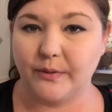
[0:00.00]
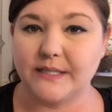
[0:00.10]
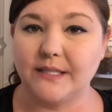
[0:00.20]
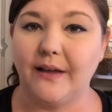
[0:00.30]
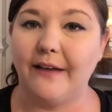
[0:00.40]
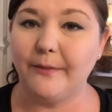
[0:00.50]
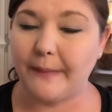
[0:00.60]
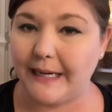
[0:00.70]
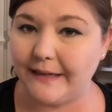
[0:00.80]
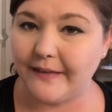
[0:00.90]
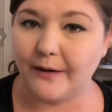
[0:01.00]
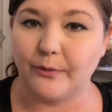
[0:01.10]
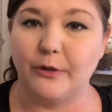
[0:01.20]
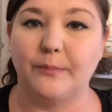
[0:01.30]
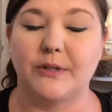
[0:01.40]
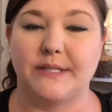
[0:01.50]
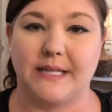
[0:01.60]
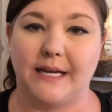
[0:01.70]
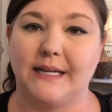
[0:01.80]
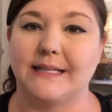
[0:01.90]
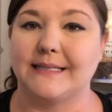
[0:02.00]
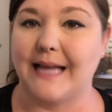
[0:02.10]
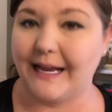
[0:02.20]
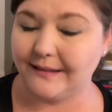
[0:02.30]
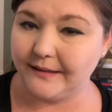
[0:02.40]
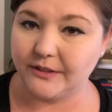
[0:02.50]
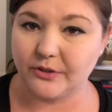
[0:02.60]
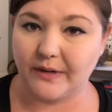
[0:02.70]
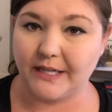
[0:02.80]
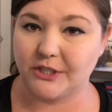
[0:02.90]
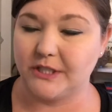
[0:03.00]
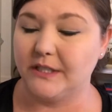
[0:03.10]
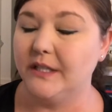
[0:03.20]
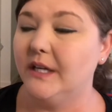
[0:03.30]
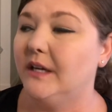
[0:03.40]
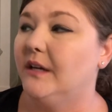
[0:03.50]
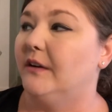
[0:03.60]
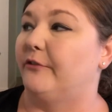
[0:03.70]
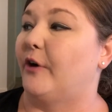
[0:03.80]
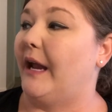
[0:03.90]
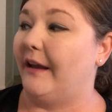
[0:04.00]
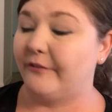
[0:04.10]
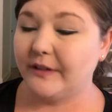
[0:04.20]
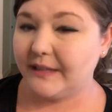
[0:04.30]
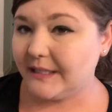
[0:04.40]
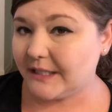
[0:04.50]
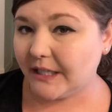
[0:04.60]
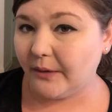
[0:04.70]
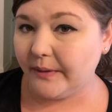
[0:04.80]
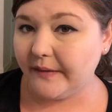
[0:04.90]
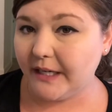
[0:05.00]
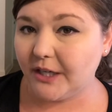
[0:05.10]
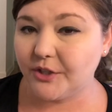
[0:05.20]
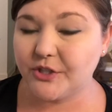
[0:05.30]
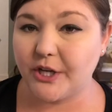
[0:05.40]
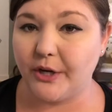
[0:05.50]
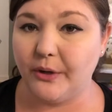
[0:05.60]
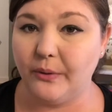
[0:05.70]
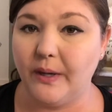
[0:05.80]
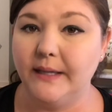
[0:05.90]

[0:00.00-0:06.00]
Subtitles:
We still haven't painted that room or decided exactly the direction for everything to go in there. So